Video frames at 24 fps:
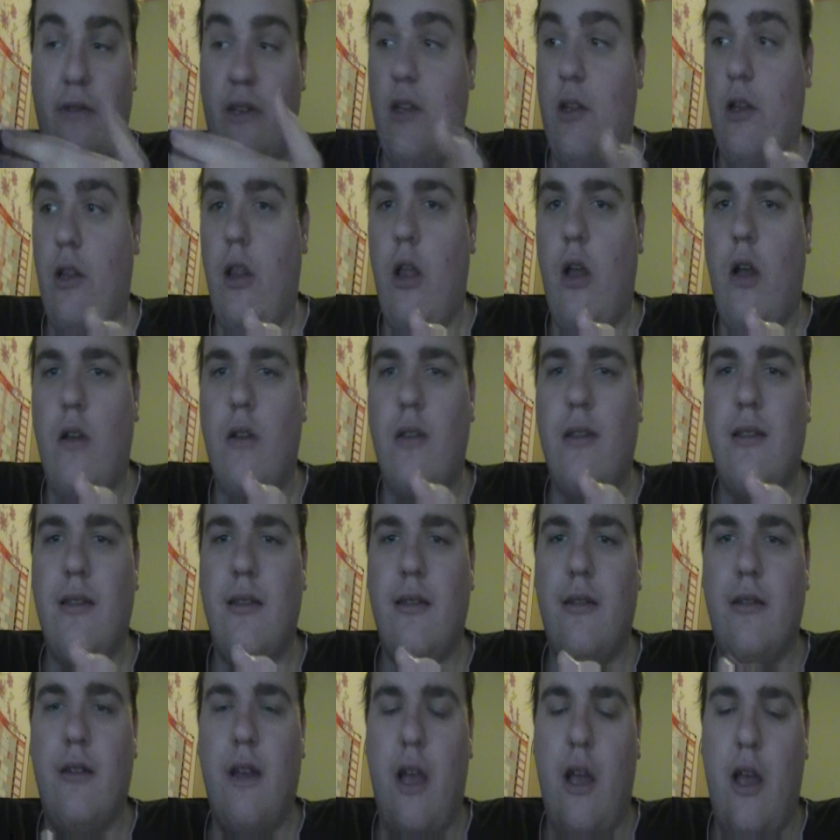
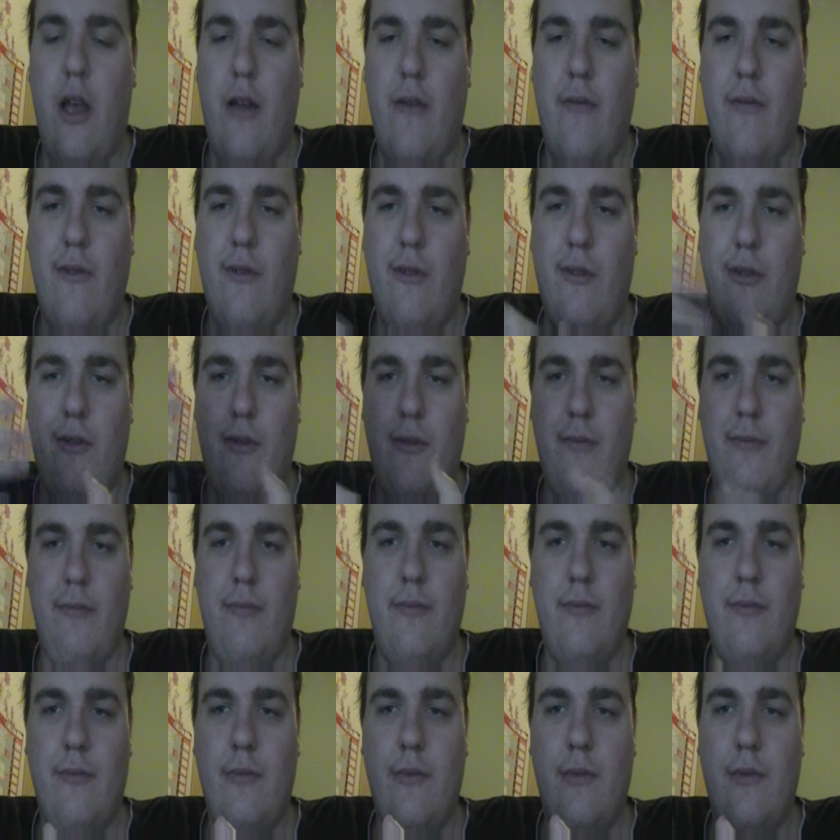loss for
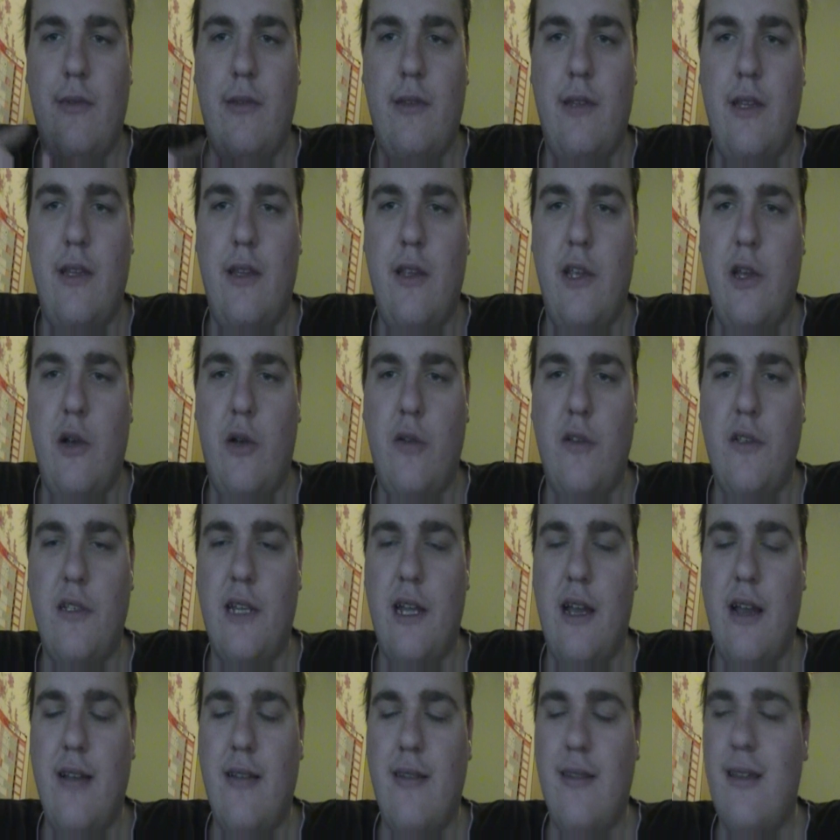the All
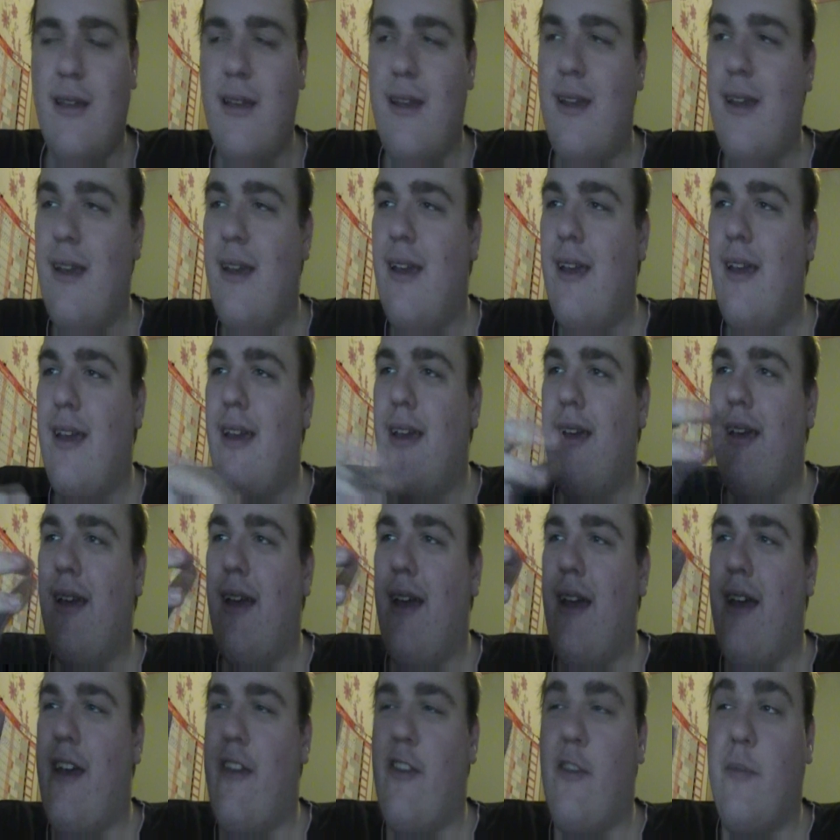Stars,
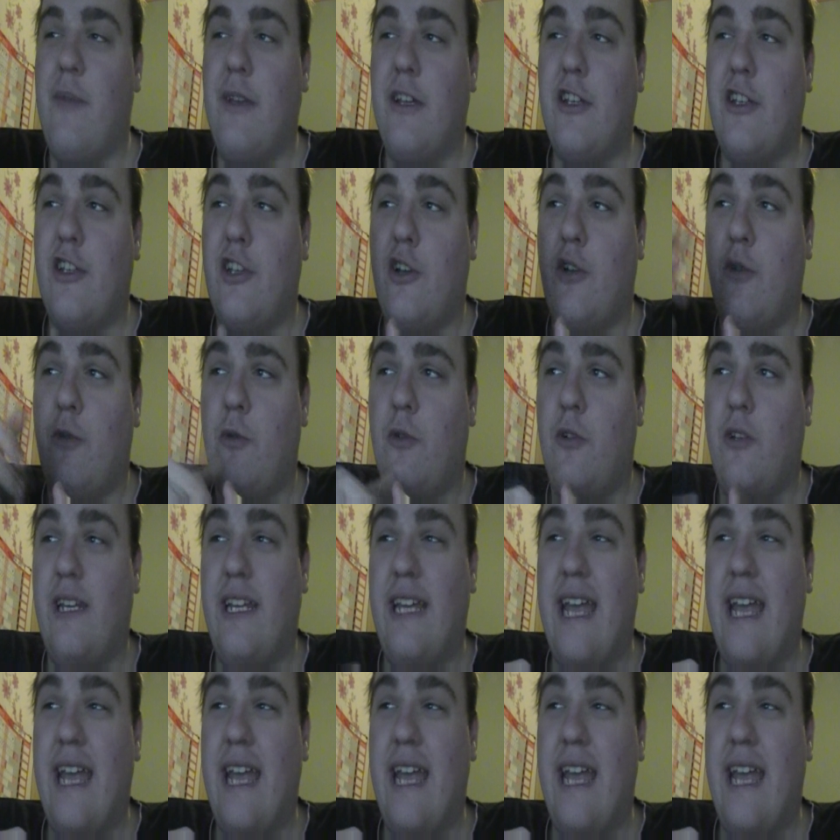the Big Show would